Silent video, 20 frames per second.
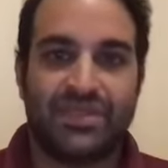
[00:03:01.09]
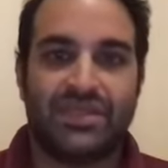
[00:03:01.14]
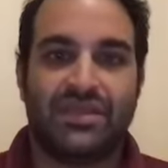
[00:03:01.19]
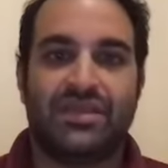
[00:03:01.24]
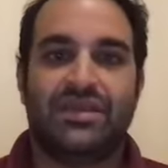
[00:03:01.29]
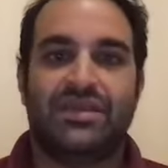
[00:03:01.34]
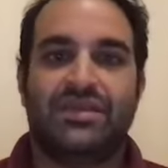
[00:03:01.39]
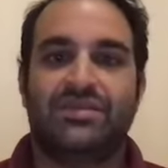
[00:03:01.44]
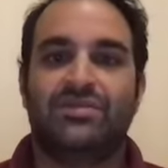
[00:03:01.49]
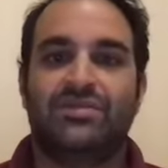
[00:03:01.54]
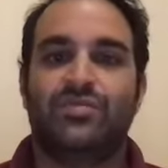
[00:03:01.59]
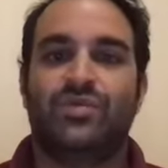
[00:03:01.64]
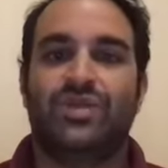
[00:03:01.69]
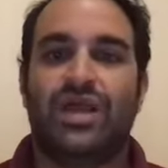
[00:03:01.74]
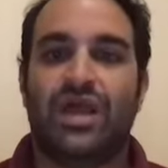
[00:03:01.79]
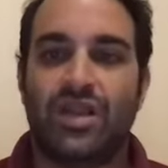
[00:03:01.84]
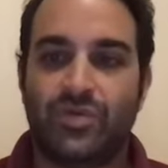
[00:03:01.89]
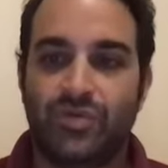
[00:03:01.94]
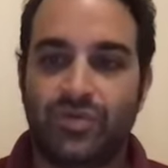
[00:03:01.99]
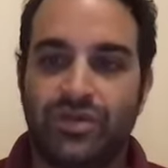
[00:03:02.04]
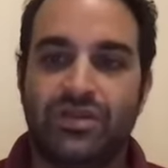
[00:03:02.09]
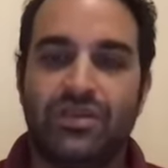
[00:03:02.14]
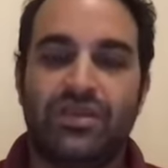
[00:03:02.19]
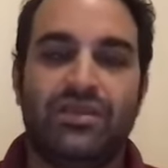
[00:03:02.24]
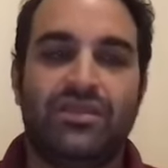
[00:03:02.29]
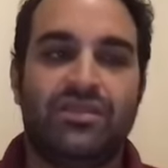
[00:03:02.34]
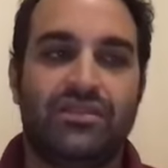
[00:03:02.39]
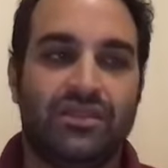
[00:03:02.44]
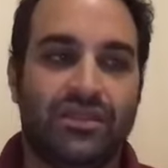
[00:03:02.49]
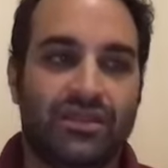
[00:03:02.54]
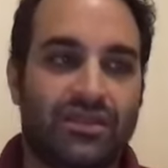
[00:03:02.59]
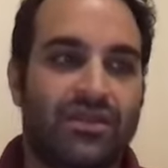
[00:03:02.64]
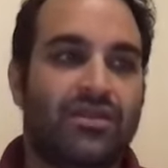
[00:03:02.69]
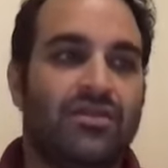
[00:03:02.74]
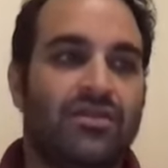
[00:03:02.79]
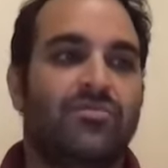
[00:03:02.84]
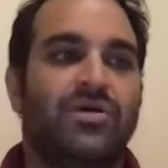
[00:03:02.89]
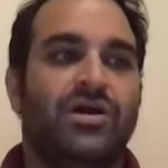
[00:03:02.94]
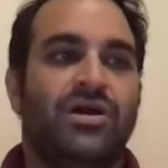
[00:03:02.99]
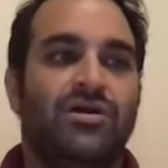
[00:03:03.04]
and without really thinking
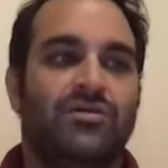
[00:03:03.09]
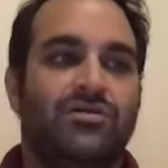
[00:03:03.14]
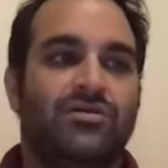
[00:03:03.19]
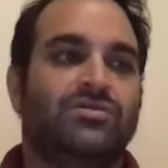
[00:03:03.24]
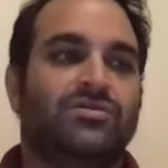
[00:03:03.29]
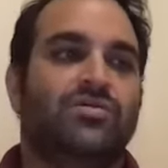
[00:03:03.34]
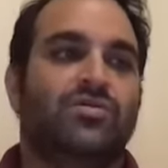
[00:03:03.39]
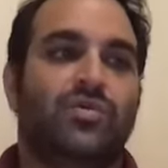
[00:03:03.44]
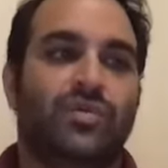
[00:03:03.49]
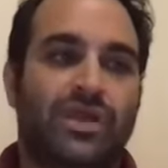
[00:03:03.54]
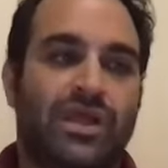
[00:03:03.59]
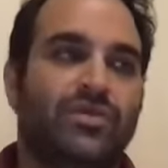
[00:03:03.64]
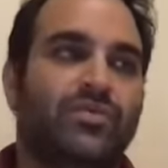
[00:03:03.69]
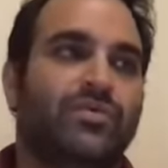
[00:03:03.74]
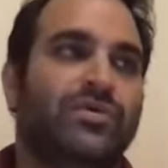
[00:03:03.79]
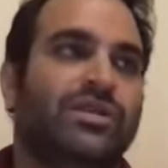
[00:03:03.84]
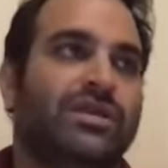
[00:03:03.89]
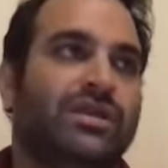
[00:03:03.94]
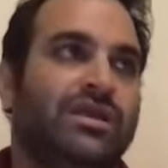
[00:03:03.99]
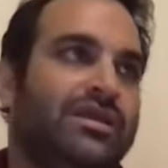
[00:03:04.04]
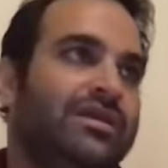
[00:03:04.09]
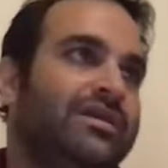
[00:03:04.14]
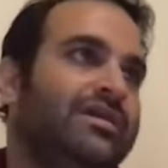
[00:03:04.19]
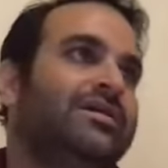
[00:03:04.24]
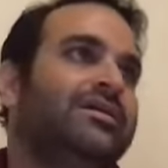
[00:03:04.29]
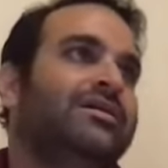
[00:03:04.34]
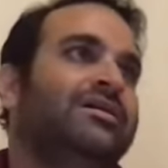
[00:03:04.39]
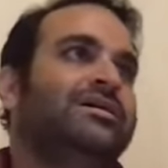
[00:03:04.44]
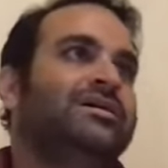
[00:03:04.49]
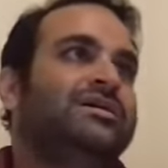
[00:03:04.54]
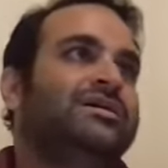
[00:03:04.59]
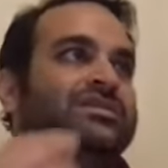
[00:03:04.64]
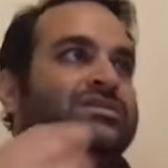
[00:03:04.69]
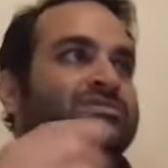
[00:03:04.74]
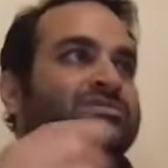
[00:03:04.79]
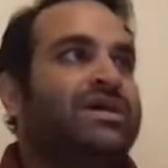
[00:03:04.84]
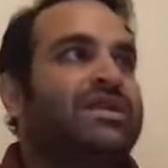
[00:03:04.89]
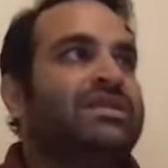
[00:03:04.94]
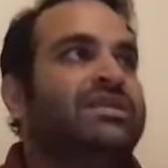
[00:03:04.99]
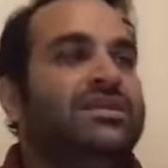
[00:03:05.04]
about or without really
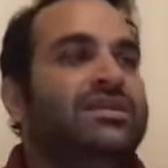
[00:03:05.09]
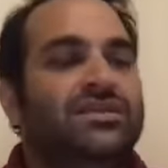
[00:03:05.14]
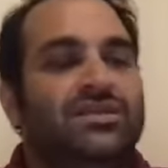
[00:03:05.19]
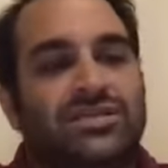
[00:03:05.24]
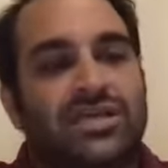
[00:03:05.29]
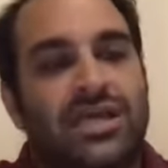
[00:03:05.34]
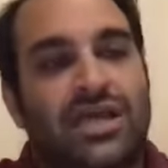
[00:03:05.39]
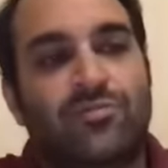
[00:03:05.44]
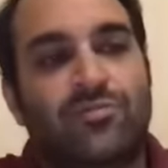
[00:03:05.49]
spending the time